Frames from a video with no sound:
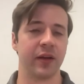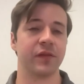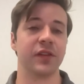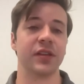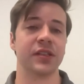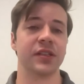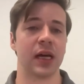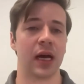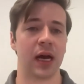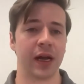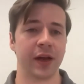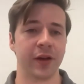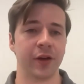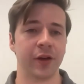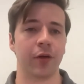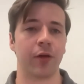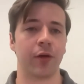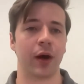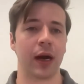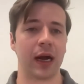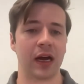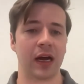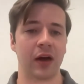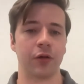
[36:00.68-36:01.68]
of designed
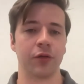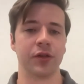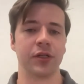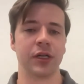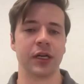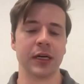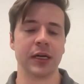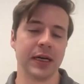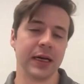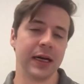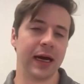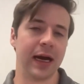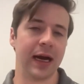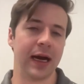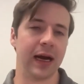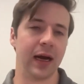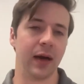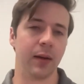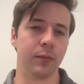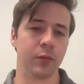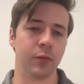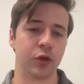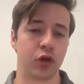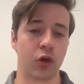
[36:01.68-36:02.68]
around
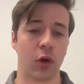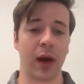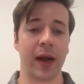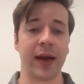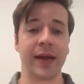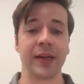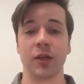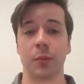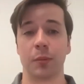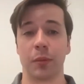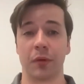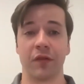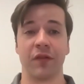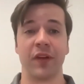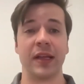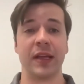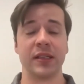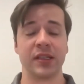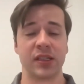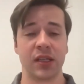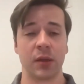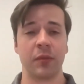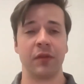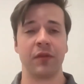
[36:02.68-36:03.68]
um, trying to prevent
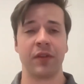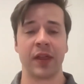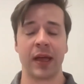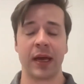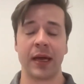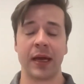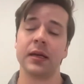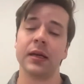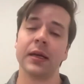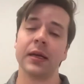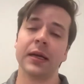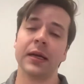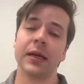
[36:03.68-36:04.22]
some of that.